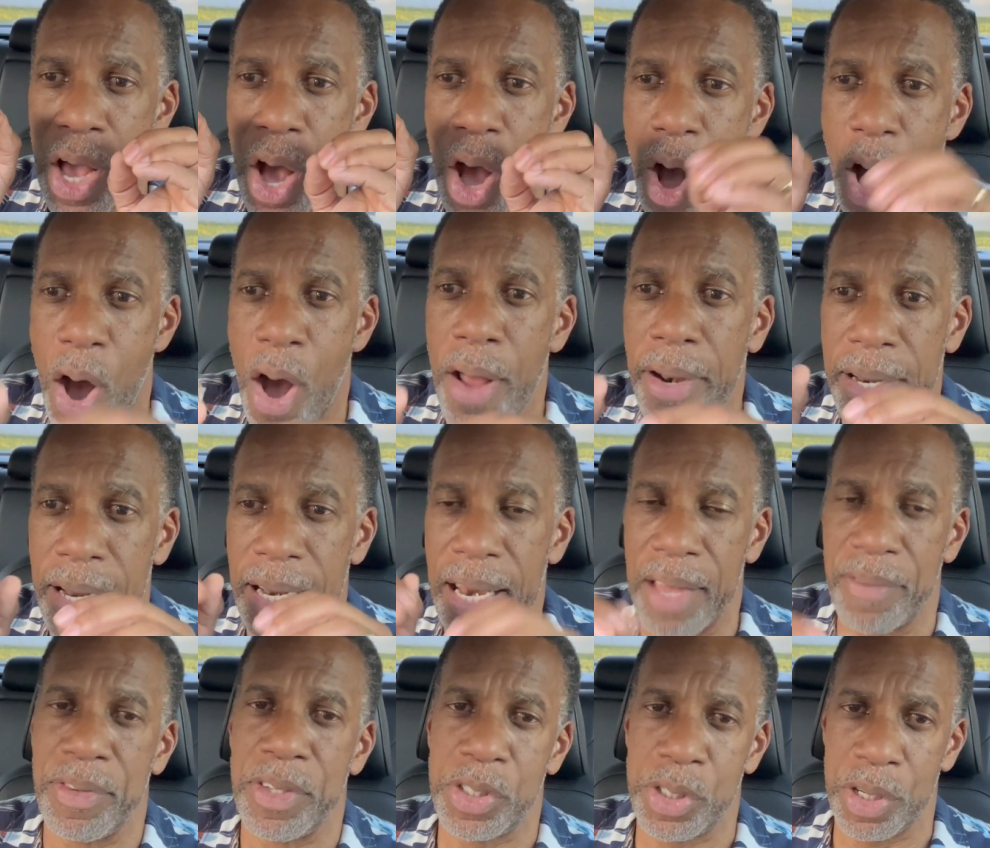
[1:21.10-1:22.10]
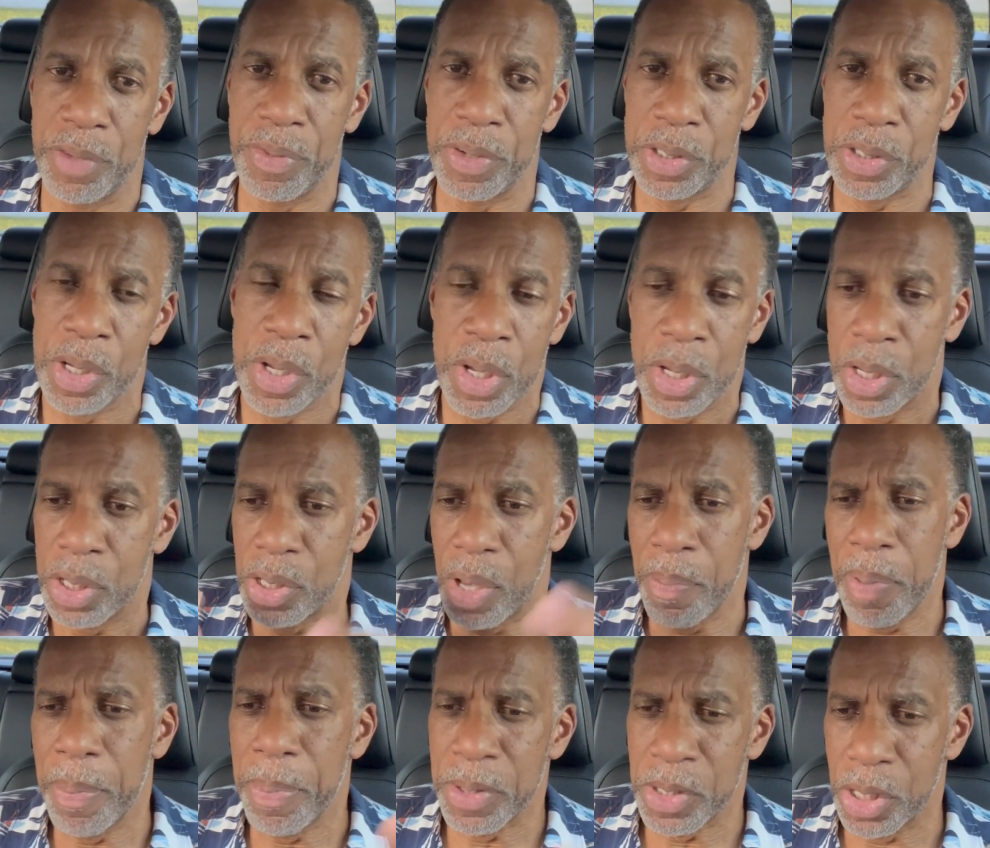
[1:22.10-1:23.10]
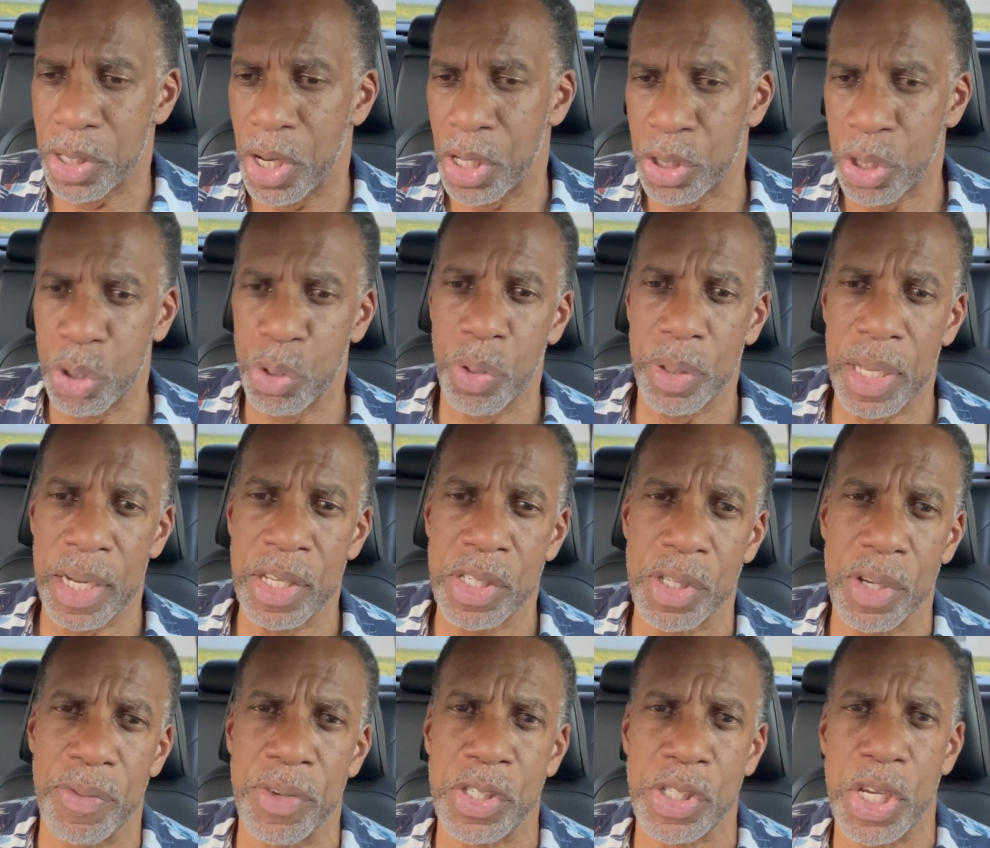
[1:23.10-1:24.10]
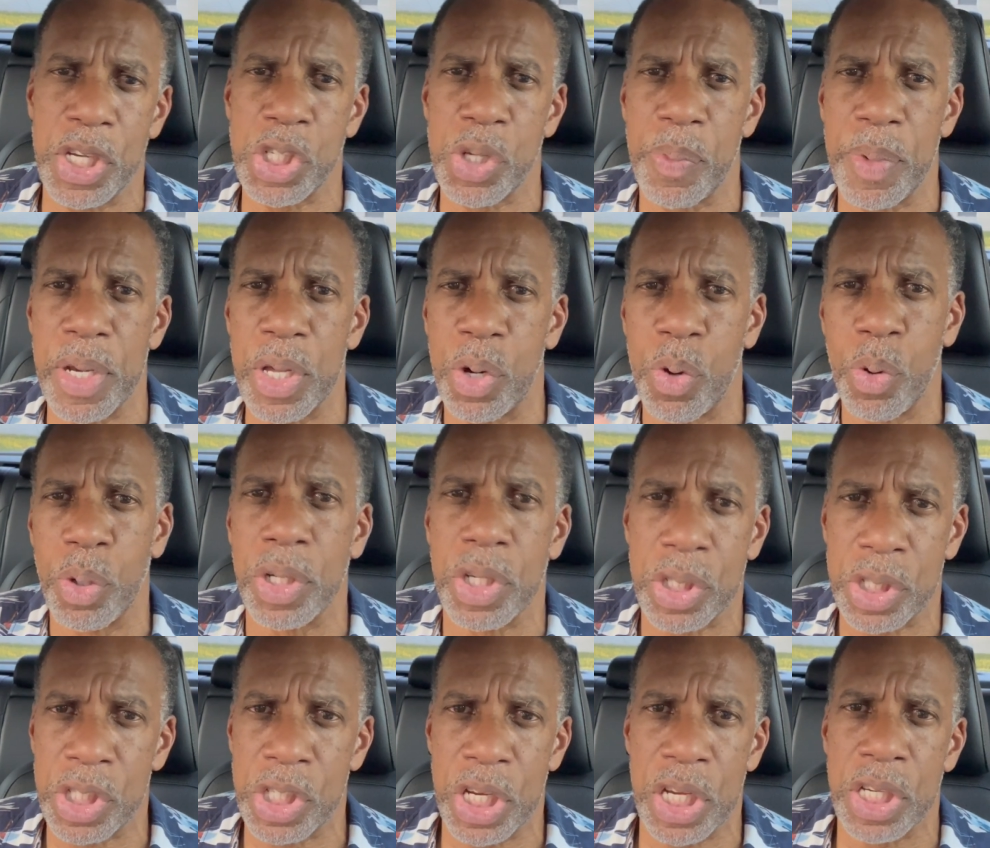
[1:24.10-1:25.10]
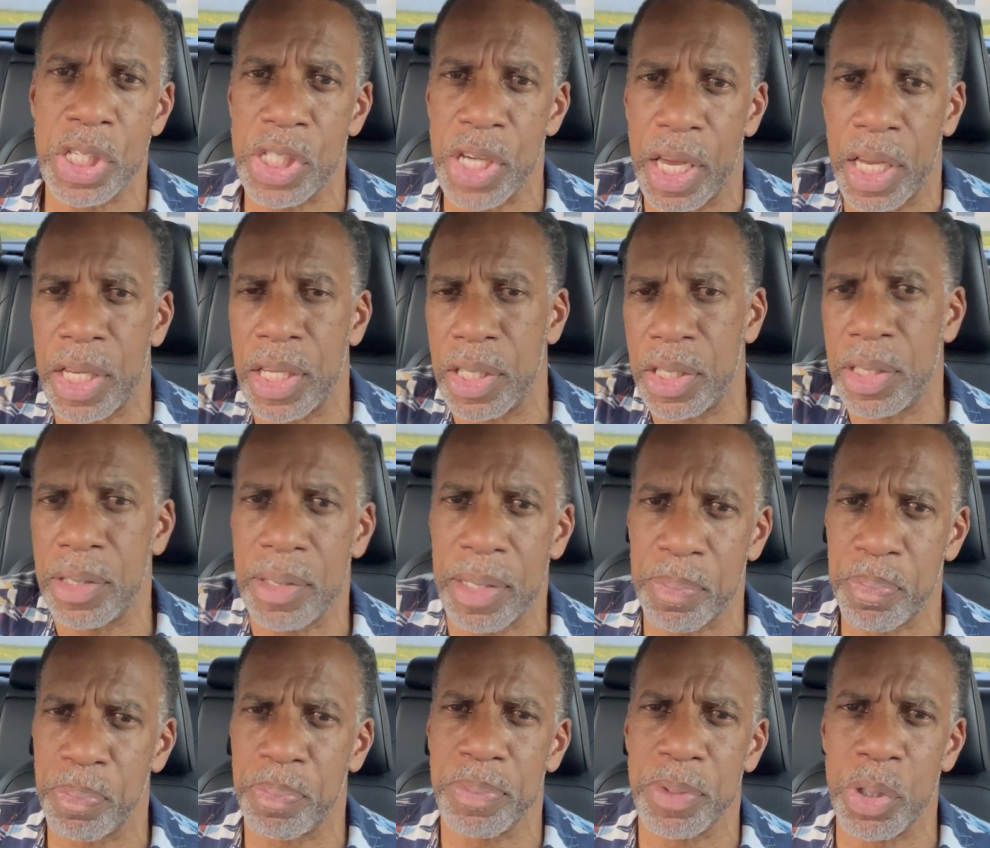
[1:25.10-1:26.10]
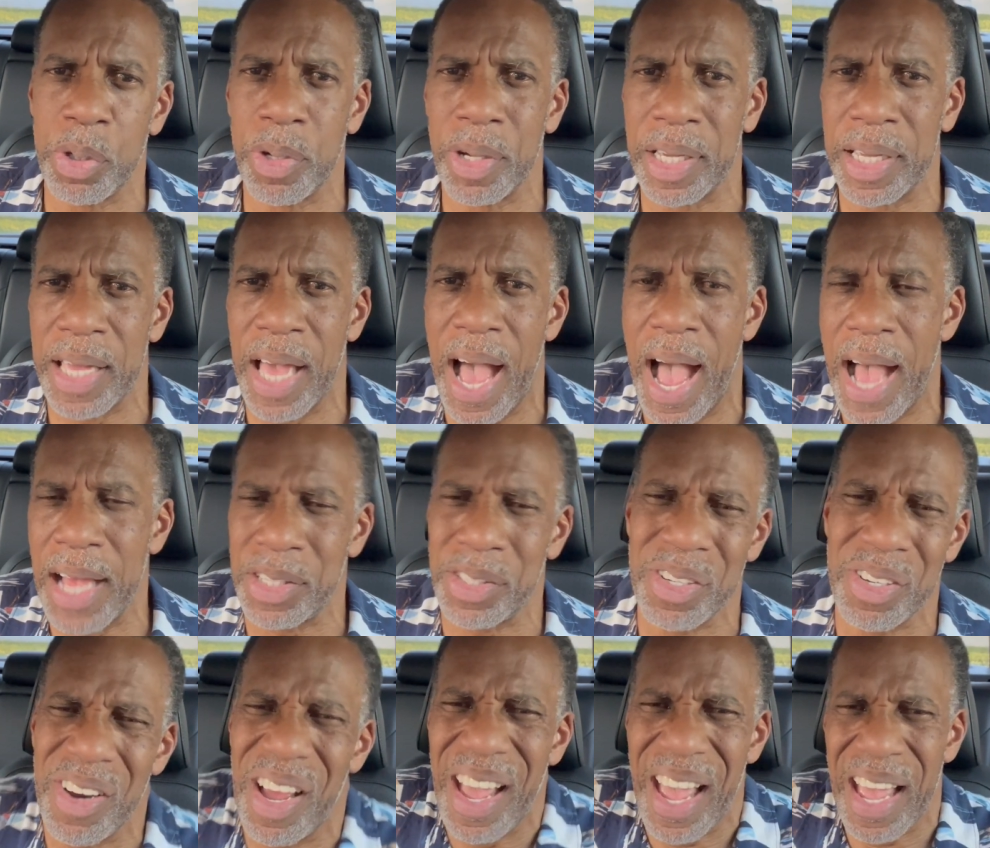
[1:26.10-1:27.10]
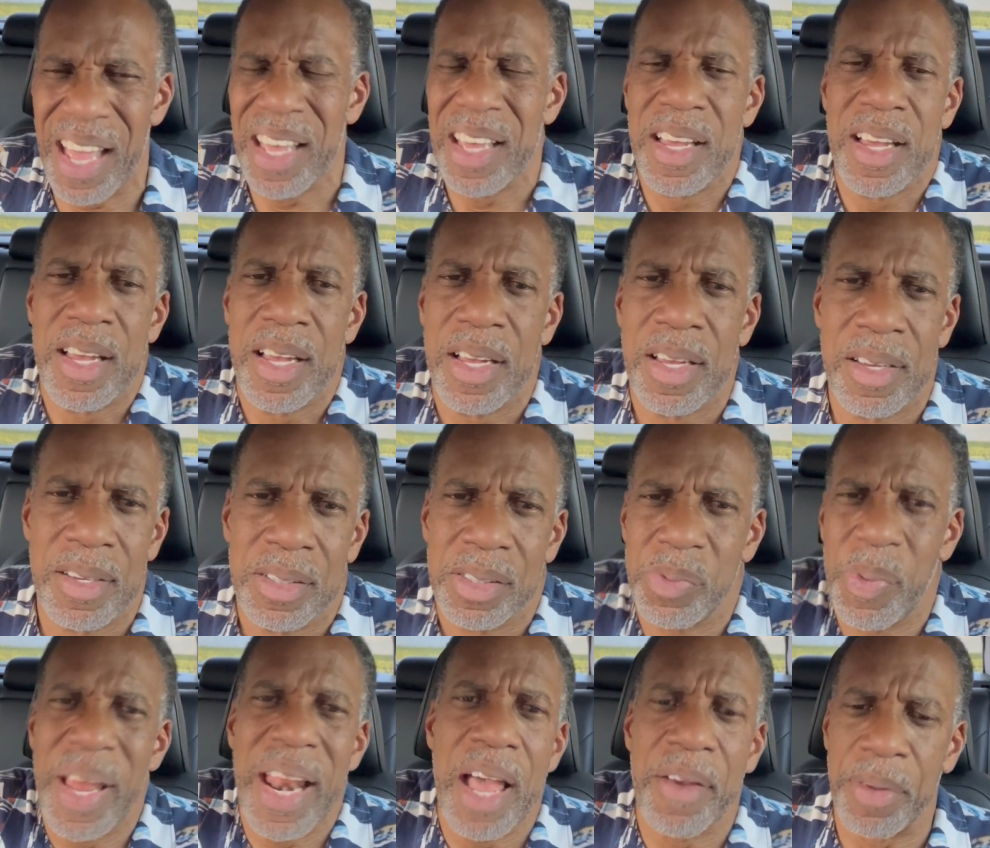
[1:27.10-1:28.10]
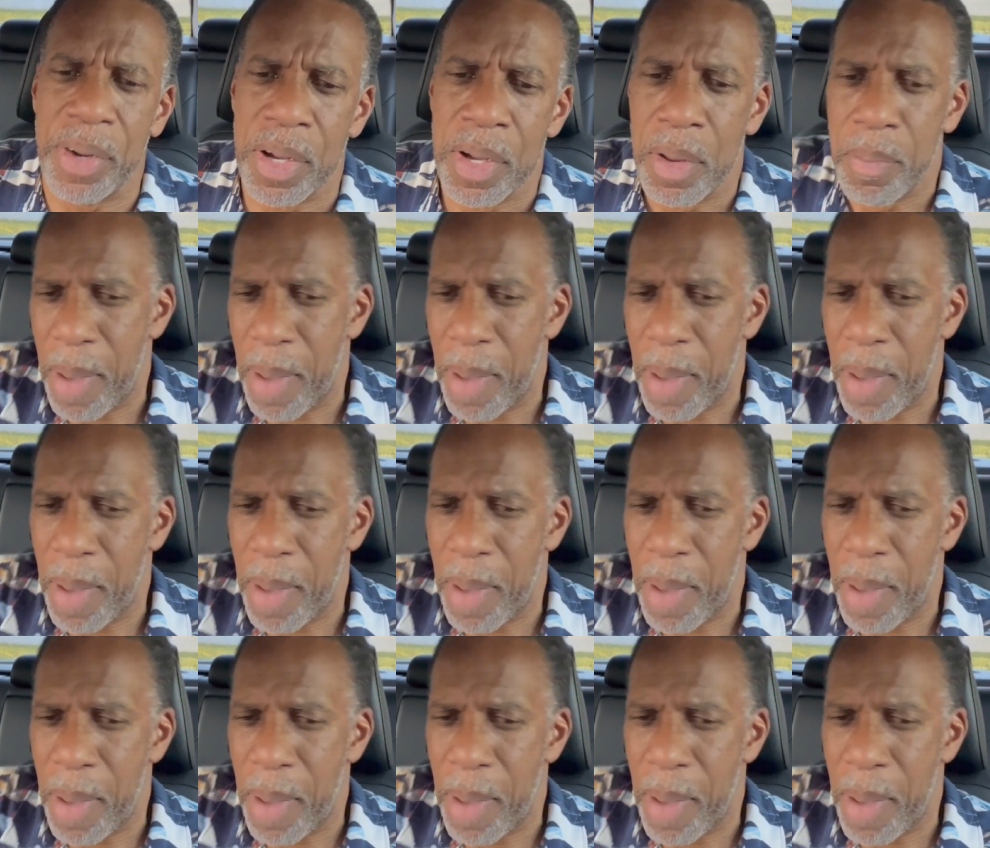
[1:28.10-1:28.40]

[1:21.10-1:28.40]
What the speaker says: on a level surface. Some people suggest you do it at the service station when you go to check your gas, whenever.